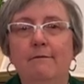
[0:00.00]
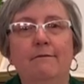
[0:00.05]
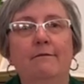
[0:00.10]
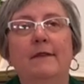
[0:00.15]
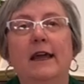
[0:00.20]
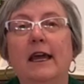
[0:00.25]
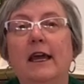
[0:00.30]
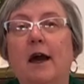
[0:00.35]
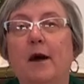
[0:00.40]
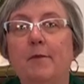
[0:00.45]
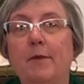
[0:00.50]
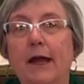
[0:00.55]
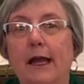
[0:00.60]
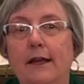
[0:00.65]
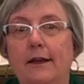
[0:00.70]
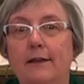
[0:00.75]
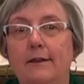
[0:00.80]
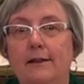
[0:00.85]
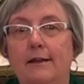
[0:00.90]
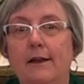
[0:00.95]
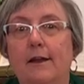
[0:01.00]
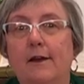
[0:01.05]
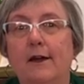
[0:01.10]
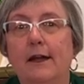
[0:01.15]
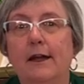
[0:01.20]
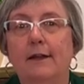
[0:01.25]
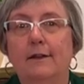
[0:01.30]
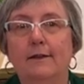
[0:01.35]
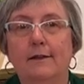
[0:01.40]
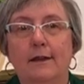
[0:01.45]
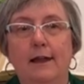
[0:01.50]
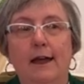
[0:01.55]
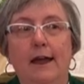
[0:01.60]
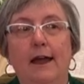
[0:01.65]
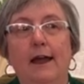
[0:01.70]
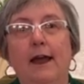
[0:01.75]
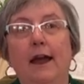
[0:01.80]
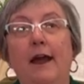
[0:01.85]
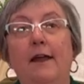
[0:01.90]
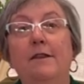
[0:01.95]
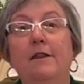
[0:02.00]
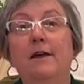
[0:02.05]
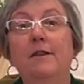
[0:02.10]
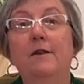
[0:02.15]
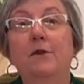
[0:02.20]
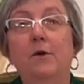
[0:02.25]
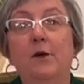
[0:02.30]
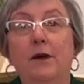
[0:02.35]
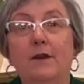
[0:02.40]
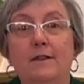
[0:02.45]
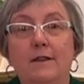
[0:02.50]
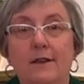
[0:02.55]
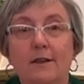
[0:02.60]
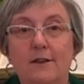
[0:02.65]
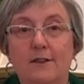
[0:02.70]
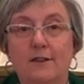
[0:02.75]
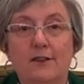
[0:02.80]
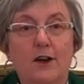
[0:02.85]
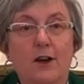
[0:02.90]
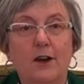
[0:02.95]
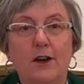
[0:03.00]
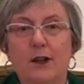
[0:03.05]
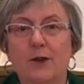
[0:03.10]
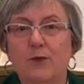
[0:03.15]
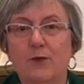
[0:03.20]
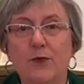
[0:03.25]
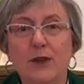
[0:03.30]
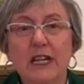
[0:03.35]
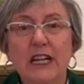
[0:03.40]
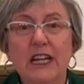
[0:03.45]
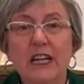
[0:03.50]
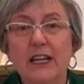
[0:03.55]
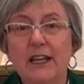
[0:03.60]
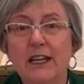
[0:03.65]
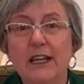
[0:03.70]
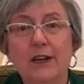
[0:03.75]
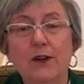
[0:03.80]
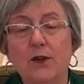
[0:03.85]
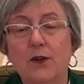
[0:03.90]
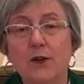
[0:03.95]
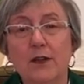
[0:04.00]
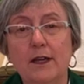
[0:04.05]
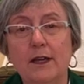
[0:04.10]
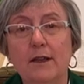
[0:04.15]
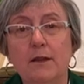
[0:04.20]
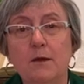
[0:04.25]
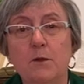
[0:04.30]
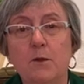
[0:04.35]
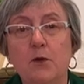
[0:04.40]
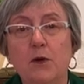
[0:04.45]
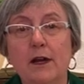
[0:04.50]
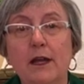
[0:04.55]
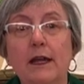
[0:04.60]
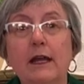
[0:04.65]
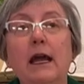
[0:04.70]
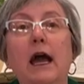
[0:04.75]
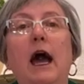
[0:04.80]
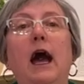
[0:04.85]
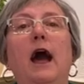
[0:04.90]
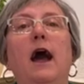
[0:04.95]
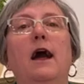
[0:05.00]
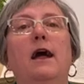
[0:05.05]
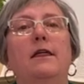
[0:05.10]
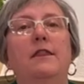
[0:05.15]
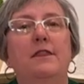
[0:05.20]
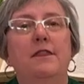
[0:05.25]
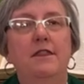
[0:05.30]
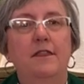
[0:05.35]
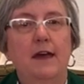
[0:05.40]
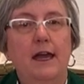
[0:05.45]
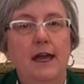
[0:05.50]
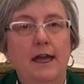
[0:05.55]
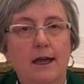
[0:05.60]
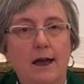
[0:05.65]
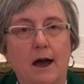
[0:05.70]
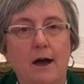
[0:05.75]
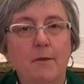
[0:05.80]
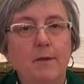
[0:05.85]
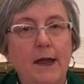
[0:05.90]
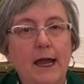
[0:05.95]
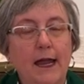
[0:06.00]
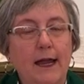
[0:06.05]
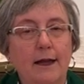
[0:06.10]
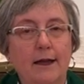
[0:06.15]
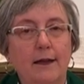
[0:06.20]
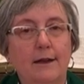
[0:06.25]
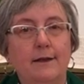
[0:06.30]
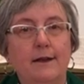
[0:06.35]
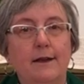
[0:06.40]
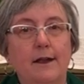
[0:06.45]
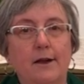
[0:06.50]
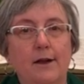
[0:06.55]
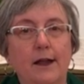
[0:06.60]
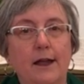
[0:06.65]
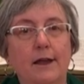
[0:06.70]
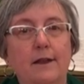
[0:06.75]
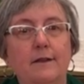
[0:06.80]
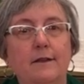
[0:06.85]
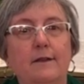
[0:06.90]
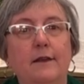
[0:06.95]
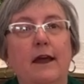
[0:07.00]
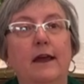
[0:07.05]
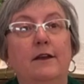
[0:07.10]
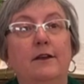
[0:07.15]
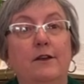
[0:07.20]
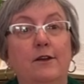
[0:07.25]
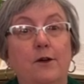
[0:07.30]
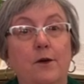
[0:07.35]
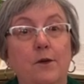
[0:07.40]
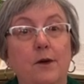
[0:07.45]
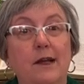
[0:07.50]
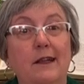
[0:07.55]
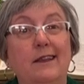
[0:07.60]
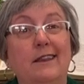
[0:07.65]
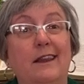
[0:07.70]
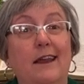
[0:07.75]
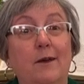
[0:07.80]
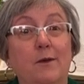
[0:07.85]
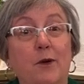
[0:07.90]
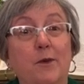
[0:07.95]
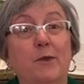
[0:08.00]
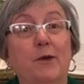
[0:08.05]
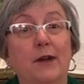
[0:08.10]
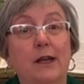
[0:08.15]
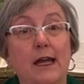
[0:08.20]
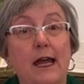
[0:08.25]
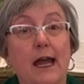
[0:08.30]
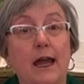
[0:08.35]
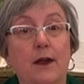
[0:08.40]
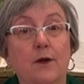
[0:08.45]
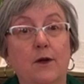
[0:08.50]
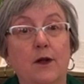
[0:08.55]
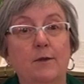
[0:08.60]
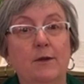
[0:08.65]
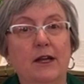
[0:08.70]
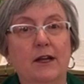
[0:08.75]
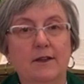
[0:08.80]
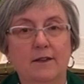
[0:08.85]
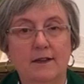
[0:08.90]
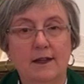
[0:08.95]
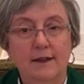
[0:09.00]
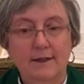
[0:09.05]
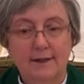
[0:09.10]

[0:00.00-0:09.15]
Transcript: They got paid a denarius. And then the ones that started really early in the morning, they got paid a denarius. And you know what? They were pretty angry because they